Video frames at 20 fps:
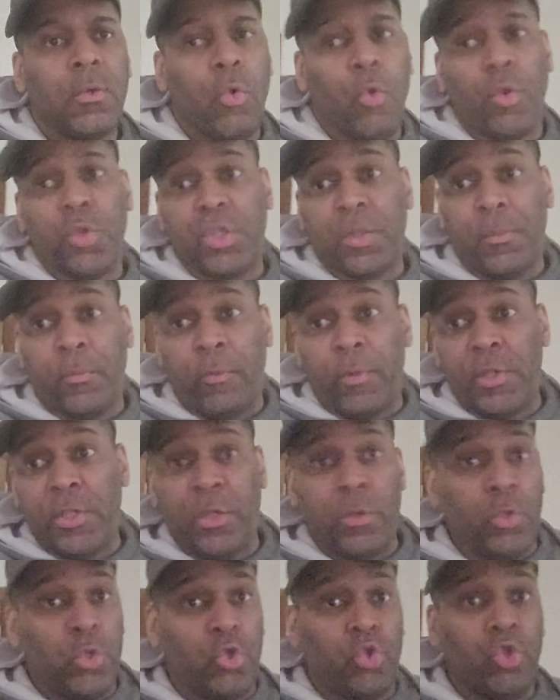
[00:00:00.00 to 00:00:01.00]
According to
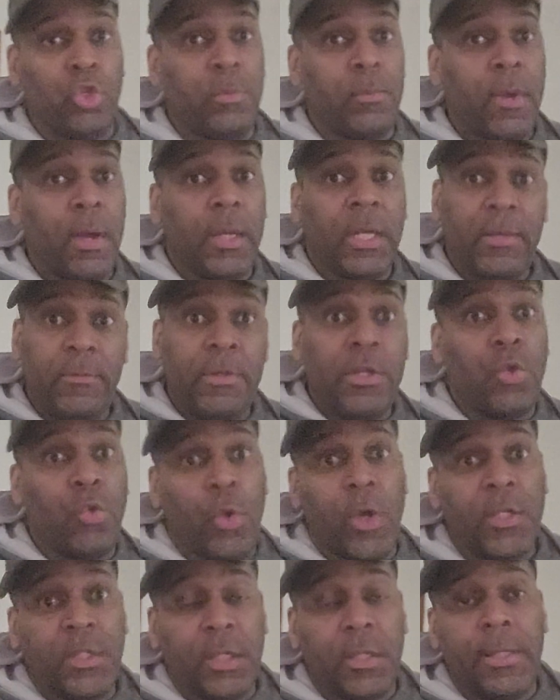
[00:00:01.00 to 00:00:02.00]
Mauricio Sulaiman, he
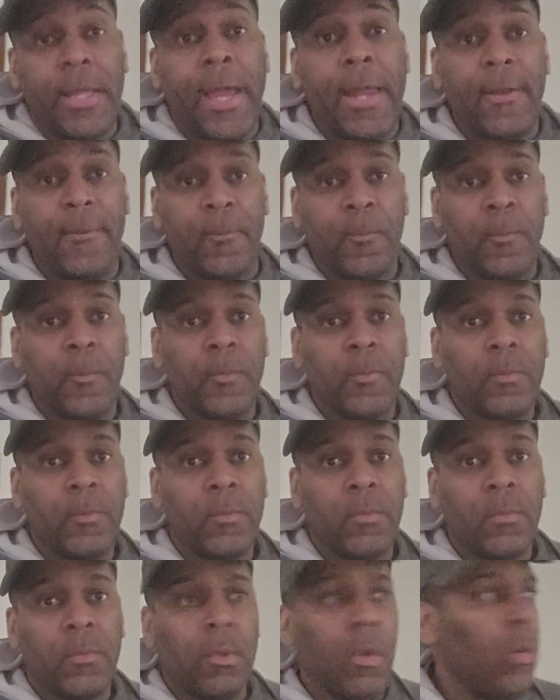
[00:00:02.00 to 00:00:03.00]
requested that.
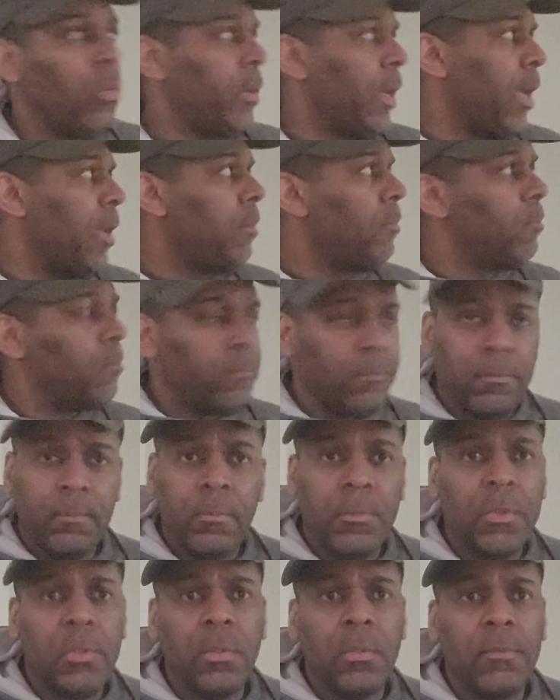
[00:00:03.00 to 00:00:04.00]
Okay,
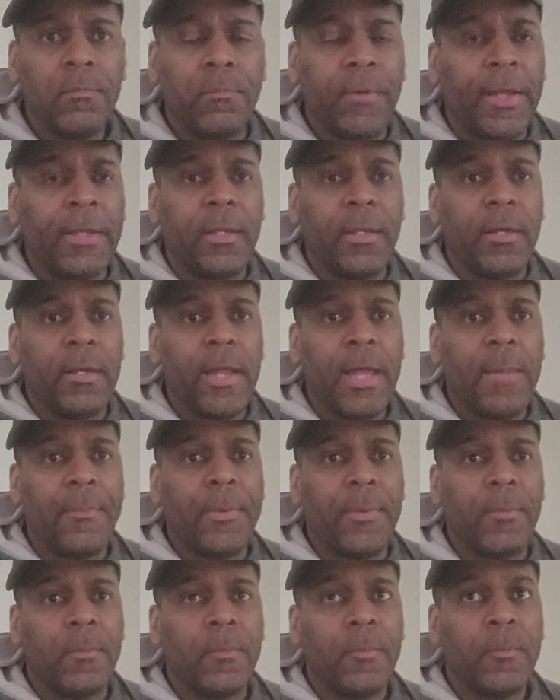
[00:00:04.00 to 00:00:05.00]
fight didn't
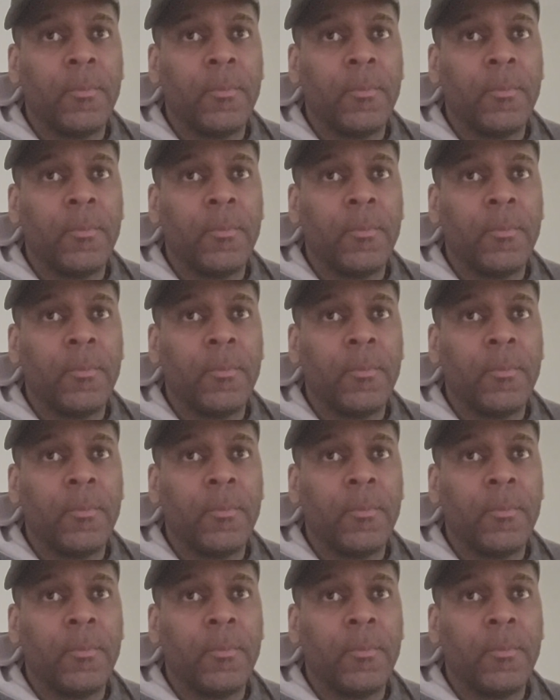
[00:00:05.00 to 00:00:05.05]
happen.